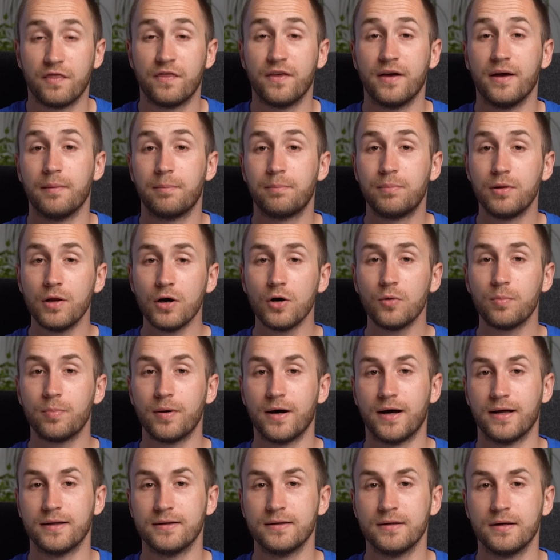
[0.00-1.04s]
The plow
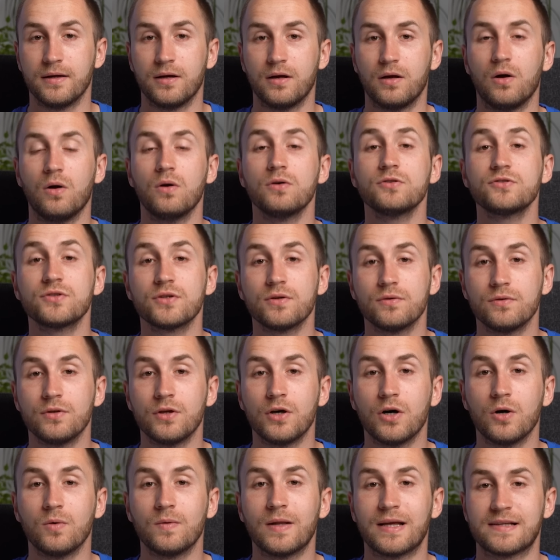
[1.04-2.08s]
pan, also
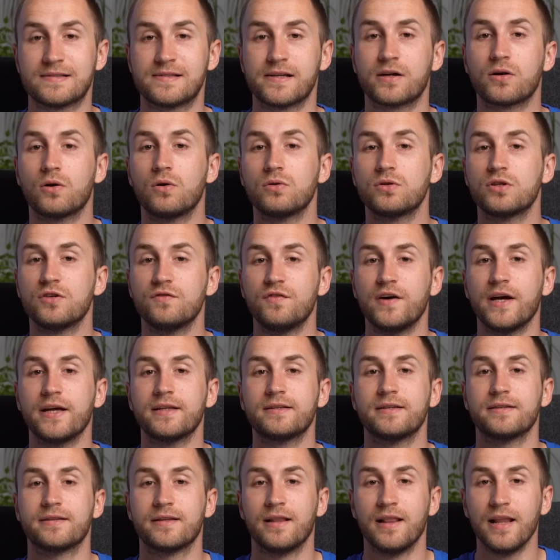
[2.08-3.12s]
known as the cultivated